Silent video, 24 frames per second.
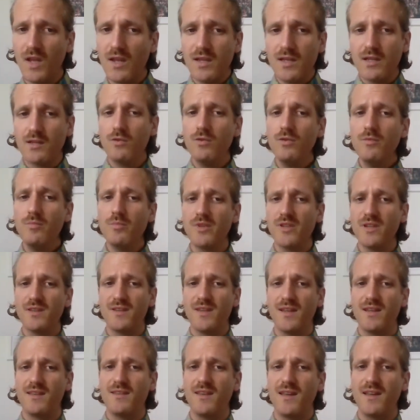It could be
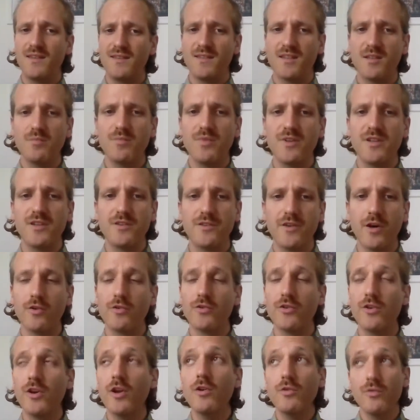that they simply
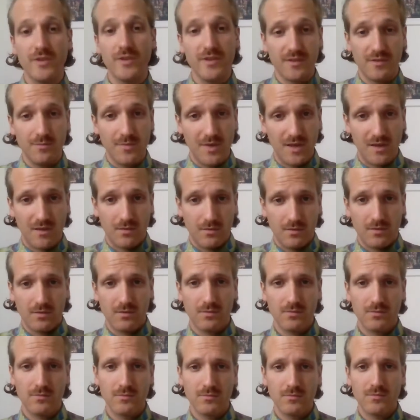don't know this method.
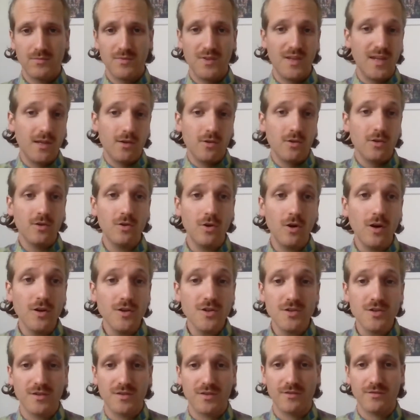They're not
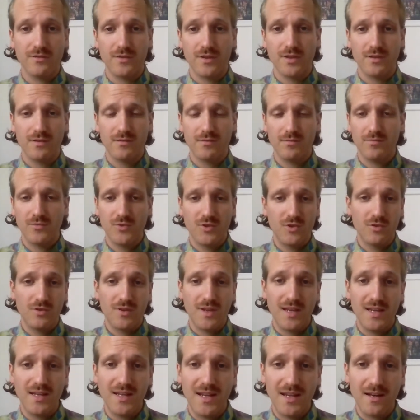conscious of it, so
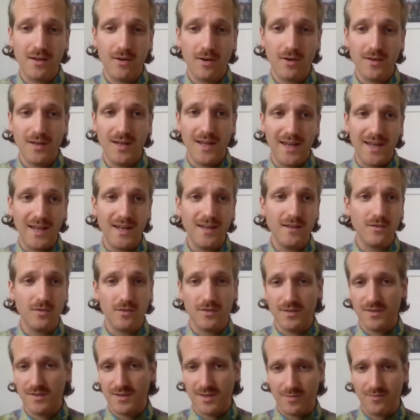they cannot act
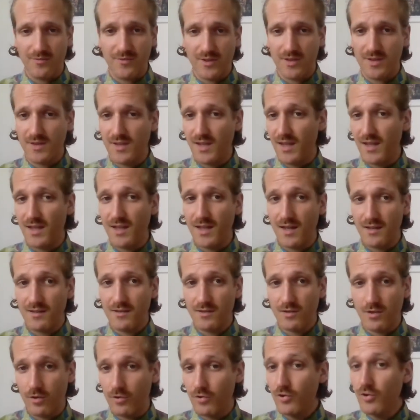on something they
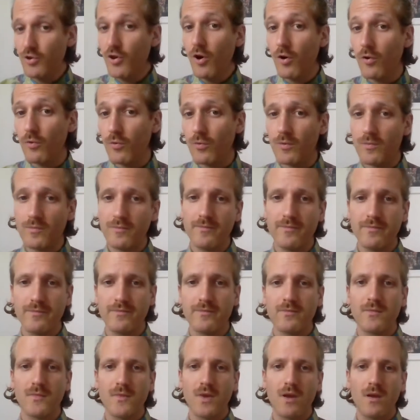don't know.
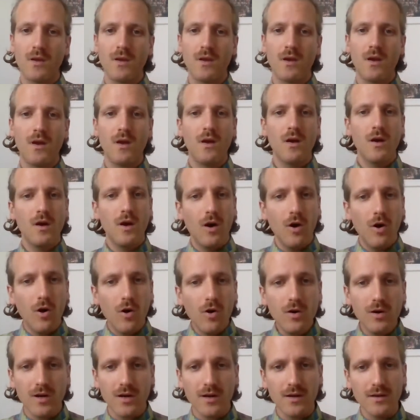
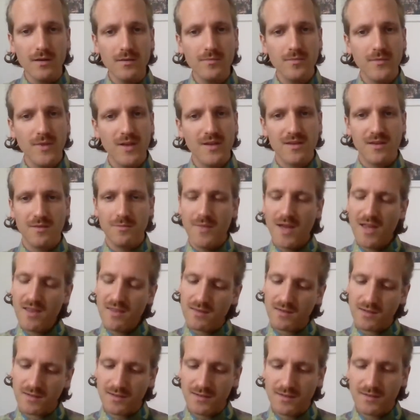Or the
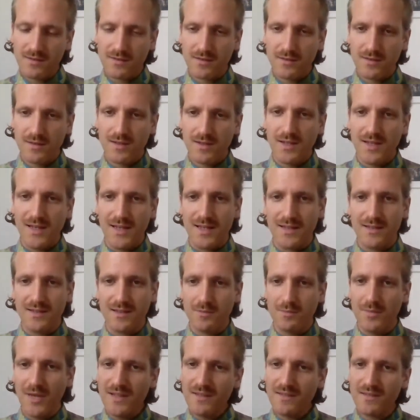method and the
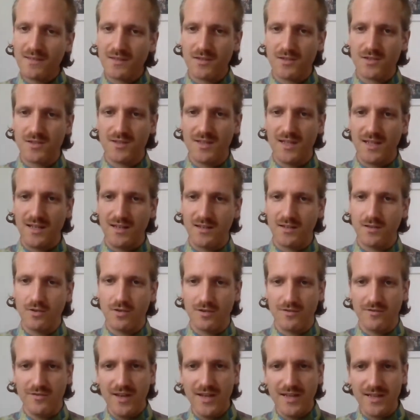message that it
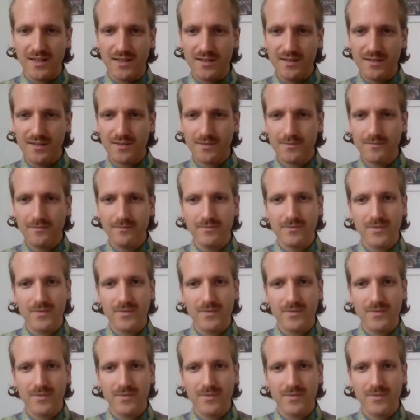conveys,